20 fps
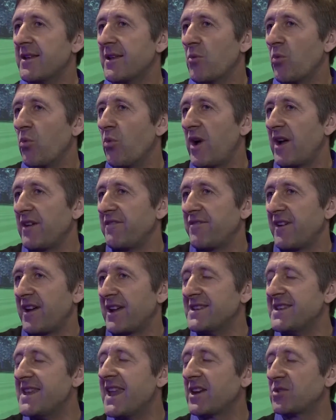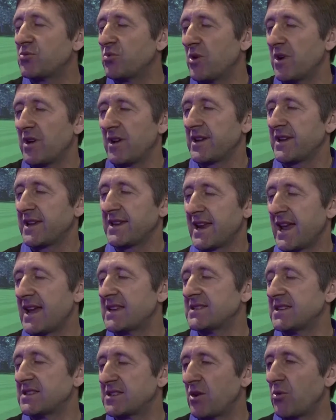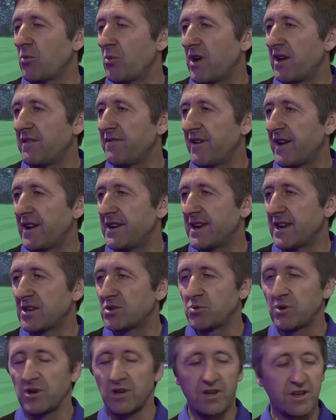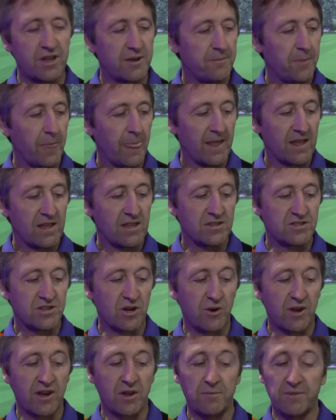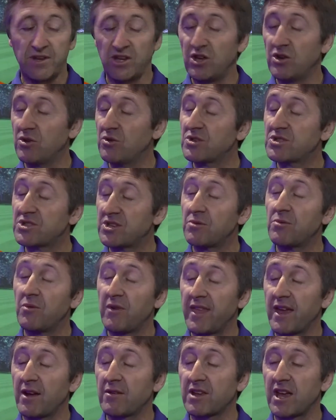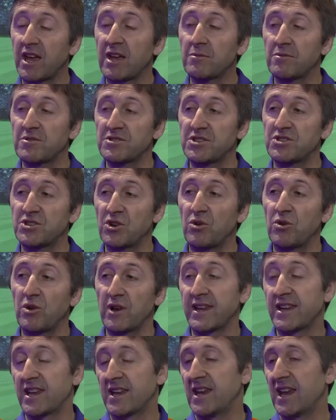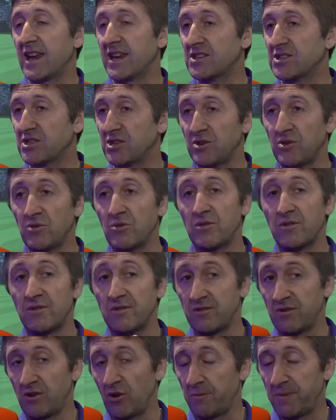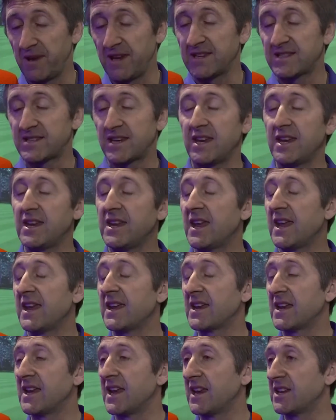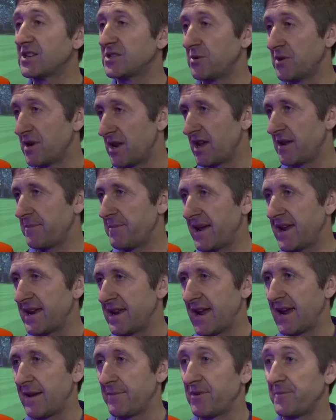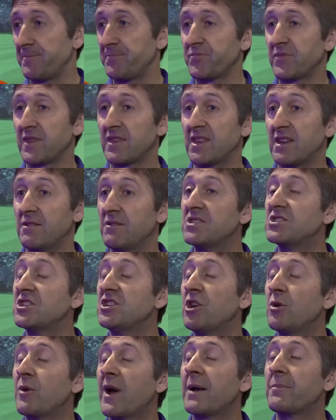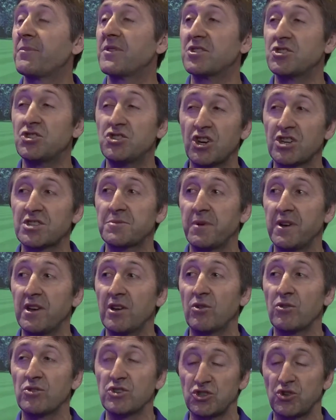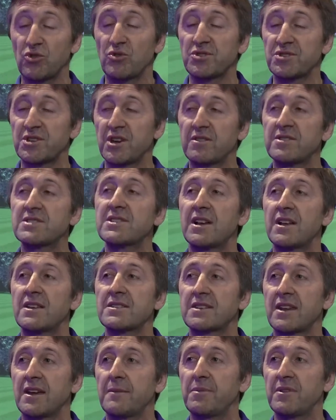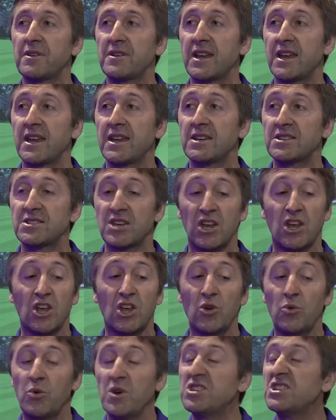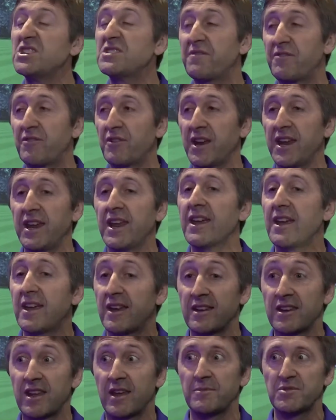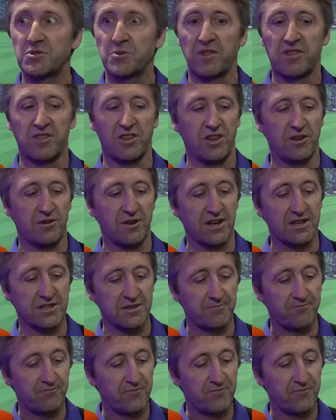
Wi-Fi network. It has its own Wi-Fi network, so it can be used without cables at all. It can link to your PC, it can link to an iPad app. There is a new app that's just been launched also this last couple of days, which is free and comes with the unit.